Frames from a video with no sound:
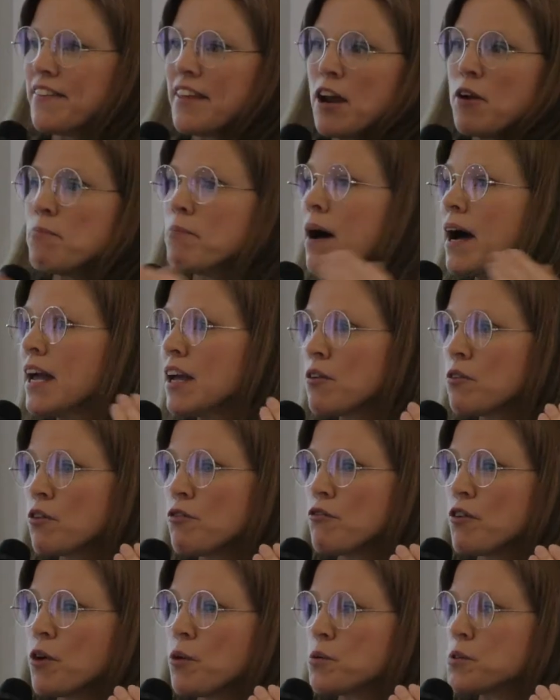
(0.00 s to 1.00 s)
Their
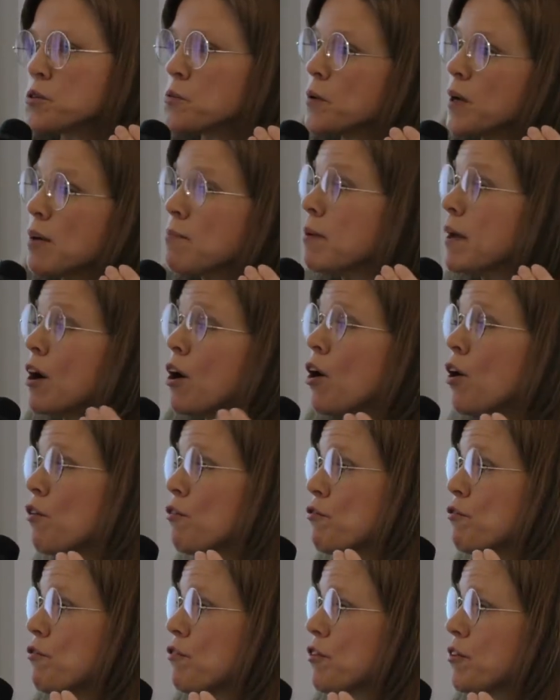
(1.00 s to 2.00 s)
microphones will be
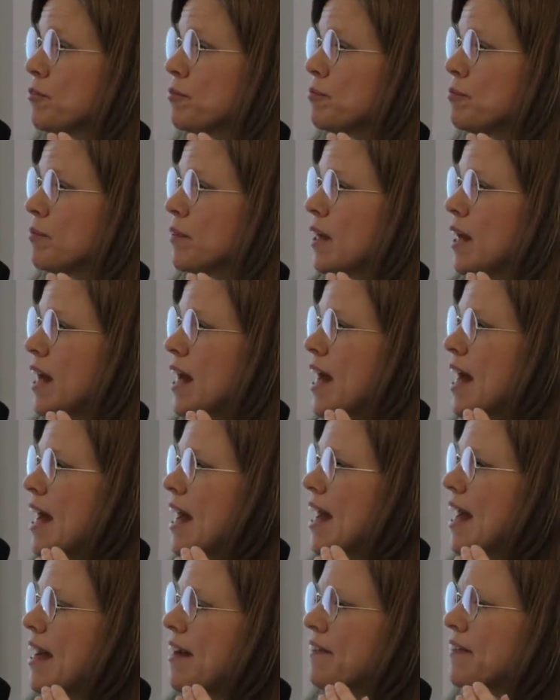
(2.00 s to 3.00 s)
off.
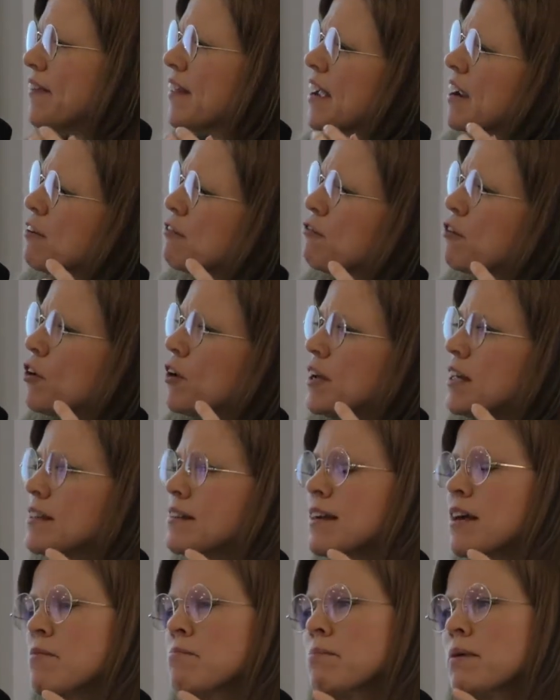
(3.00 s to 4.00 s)
And therefore,
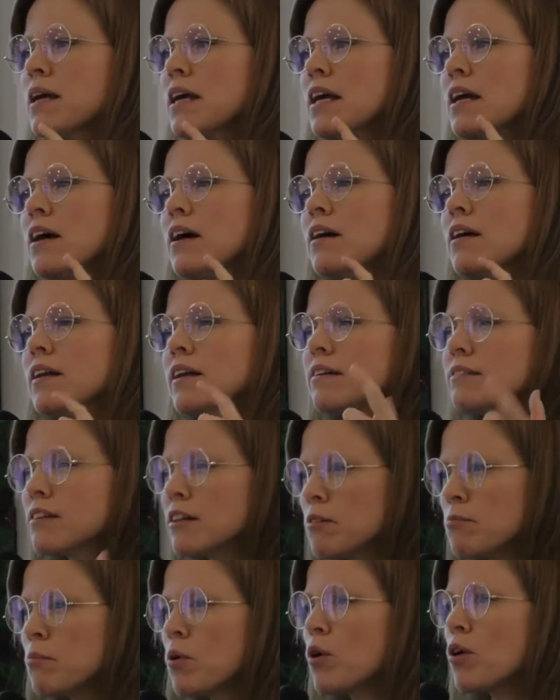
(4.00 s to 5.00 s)
it can be a
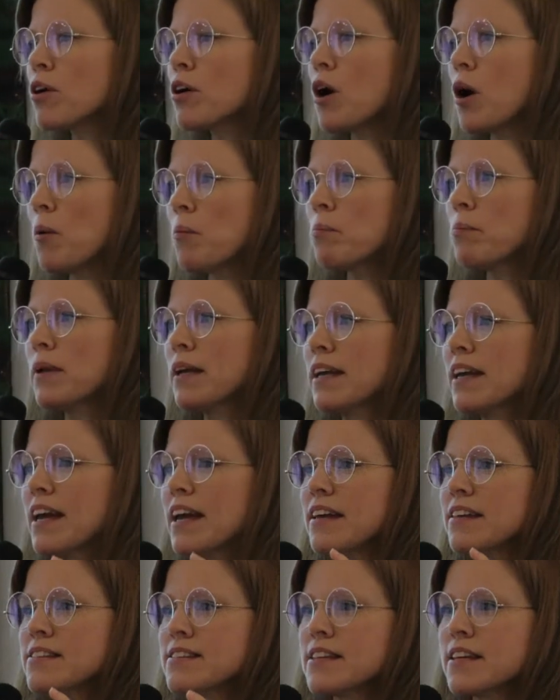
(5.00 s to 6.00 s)
little more
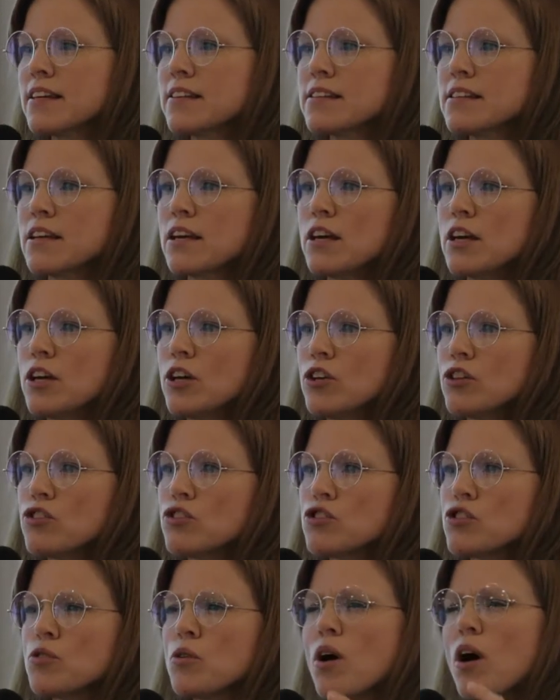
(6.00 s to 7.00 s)
complicated
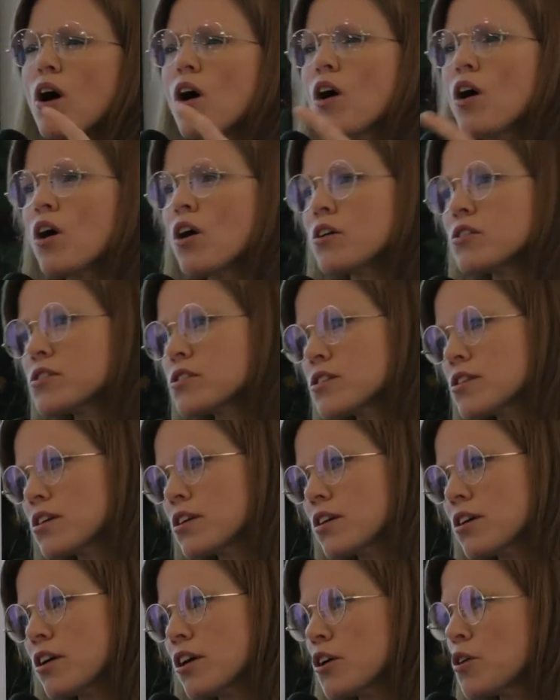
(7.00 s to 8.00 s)
to ask
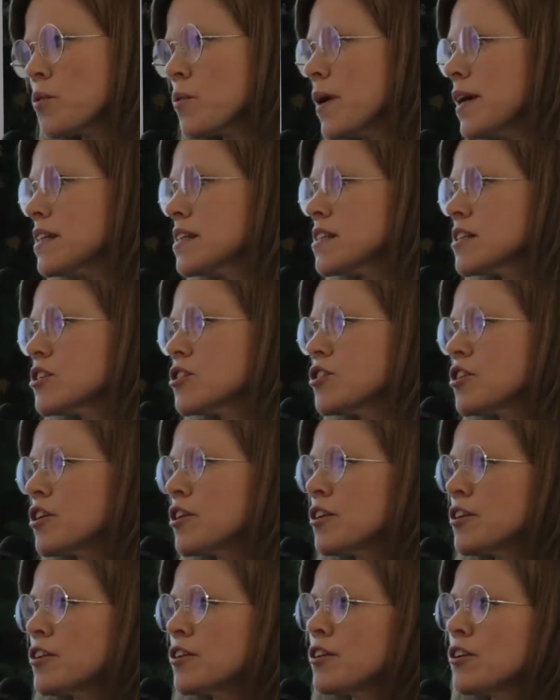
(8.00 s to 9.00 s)
a
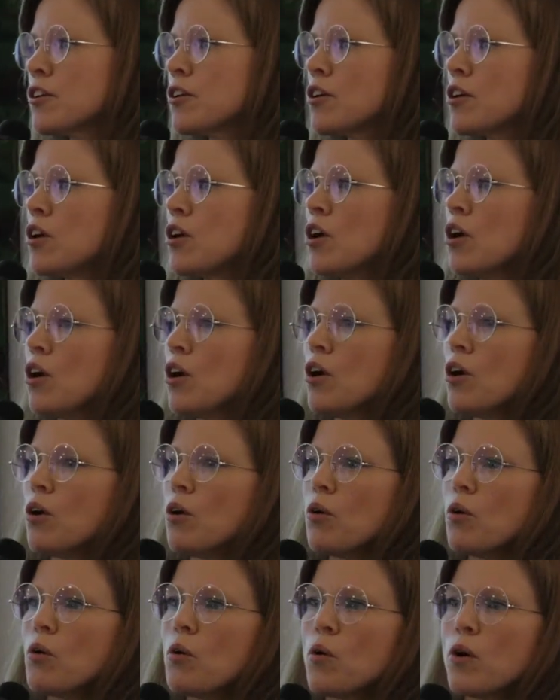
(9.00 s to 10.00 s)
question
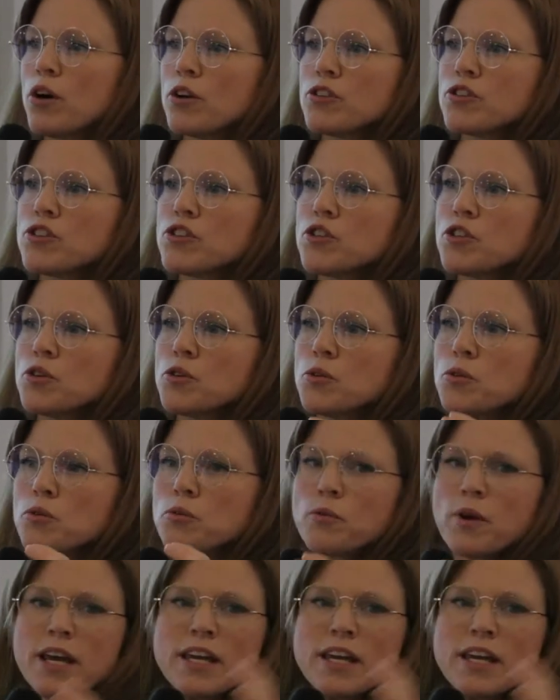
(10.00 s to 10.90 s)
or to